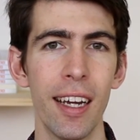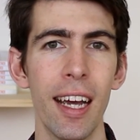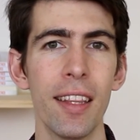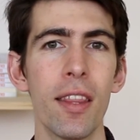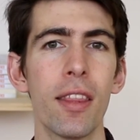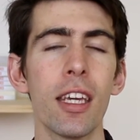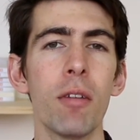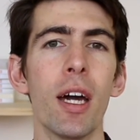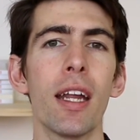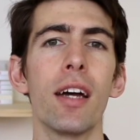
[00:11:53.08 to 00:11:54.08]
And then think
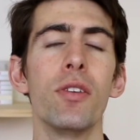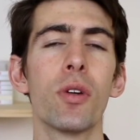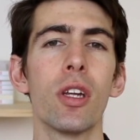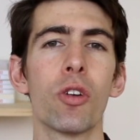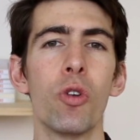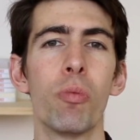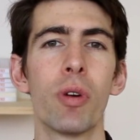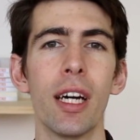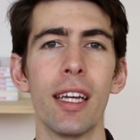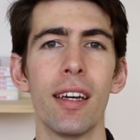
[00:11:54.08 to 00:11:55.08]
about how you can
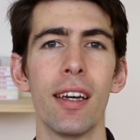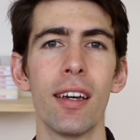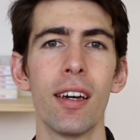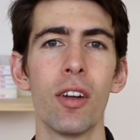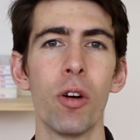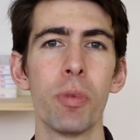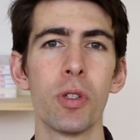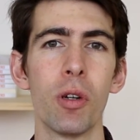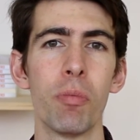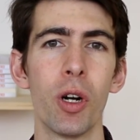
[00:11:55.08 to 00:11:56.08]
incorporate an
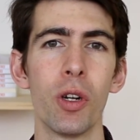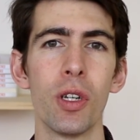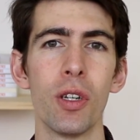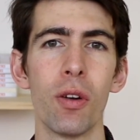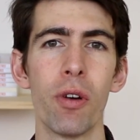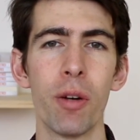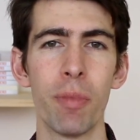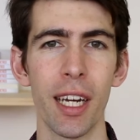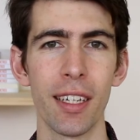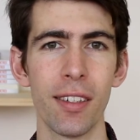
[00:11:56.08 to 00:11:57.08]
opposite approach into your own
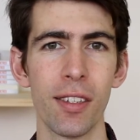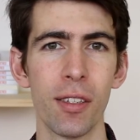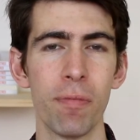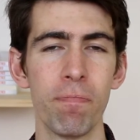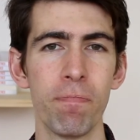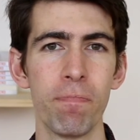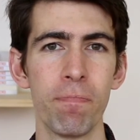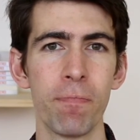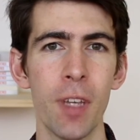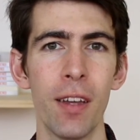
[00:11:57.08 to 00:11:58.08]
practice.
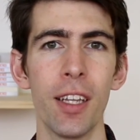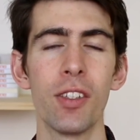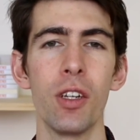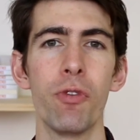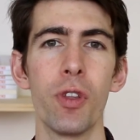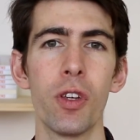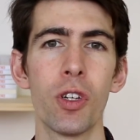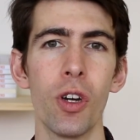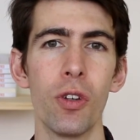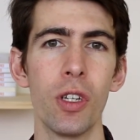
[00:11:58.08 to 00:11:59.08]
That's it for the
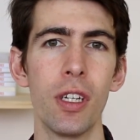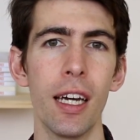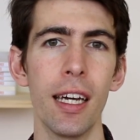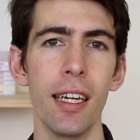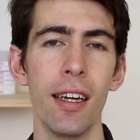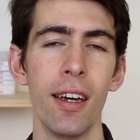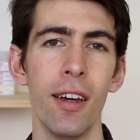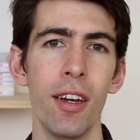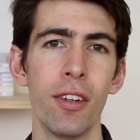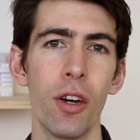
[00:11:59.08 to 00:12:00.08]
show today.
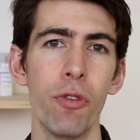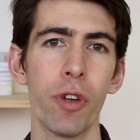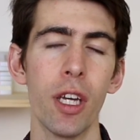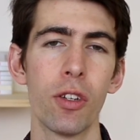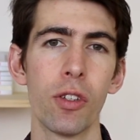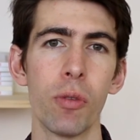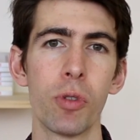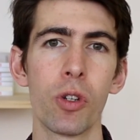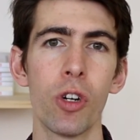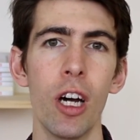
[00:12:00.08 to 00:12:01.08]
Don't forget to
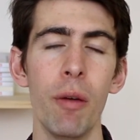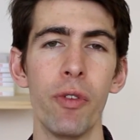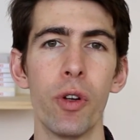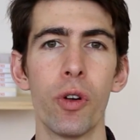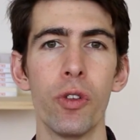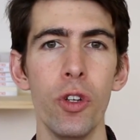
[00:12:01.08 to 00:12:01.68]
subscribe if you're on